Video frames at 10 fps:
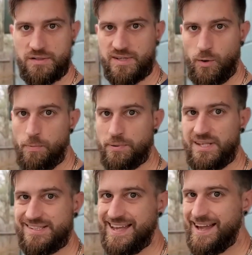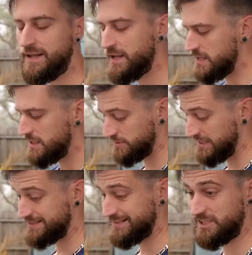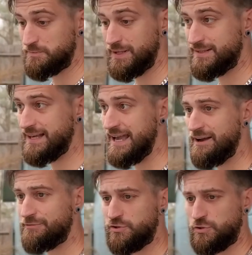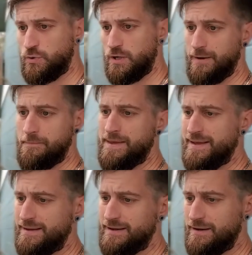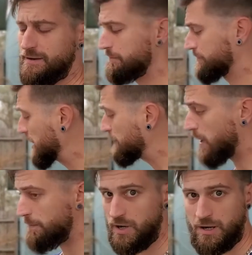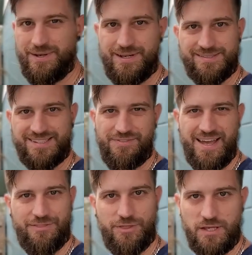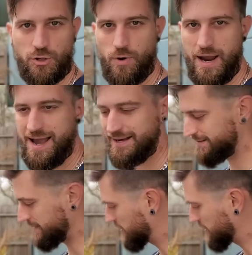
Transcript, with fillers: I replace that. So that's an expense I have to uh, um, keep up on because if that thing cracks and gets